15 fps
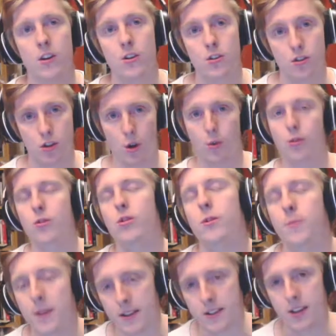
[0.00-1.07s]
go through the
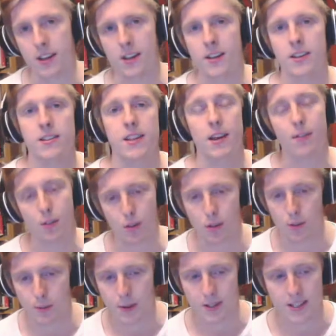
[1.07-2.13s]
PC, save it through
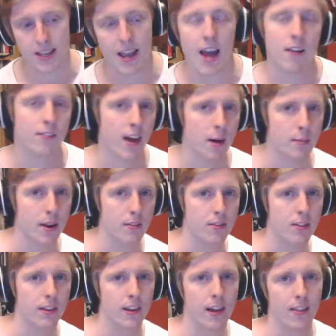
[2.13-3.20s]
the PC, have cam and
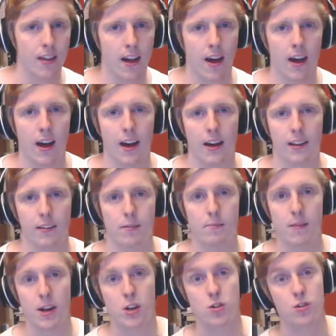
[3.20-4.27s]
everything like that and
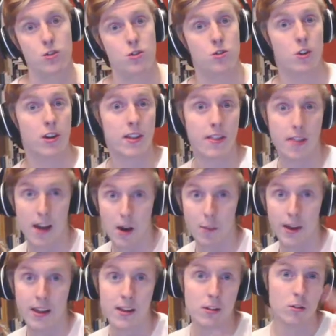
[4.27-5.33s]
make sure it's sorted that
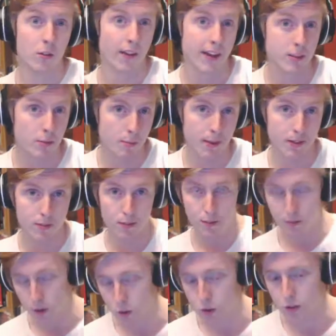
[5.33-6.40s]
way. that's my plan for
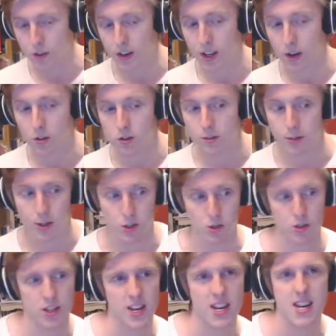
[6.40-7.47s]
future videos to make
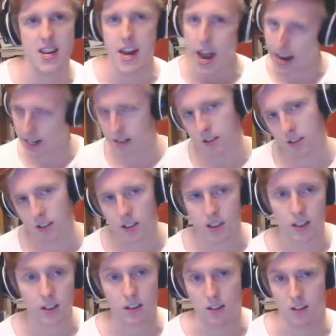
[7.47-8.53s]
sure the next,
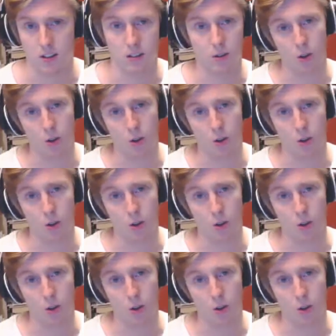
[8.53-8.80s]
you know,